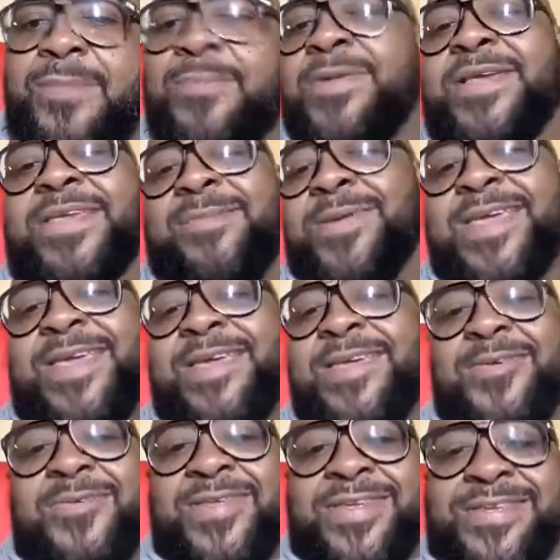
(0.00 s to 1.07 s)
gonna give
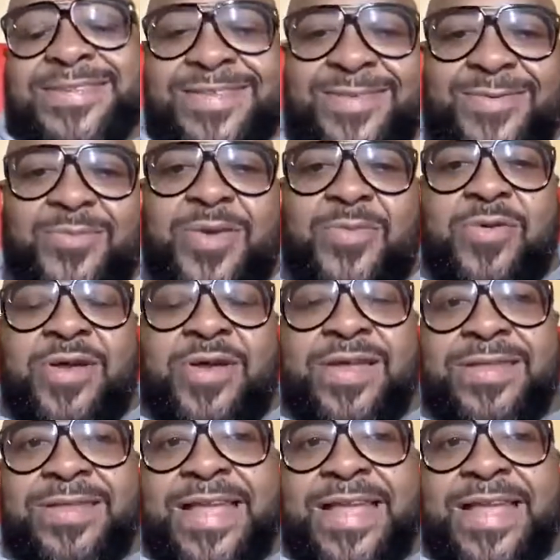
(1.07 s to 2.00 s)
you this. We were in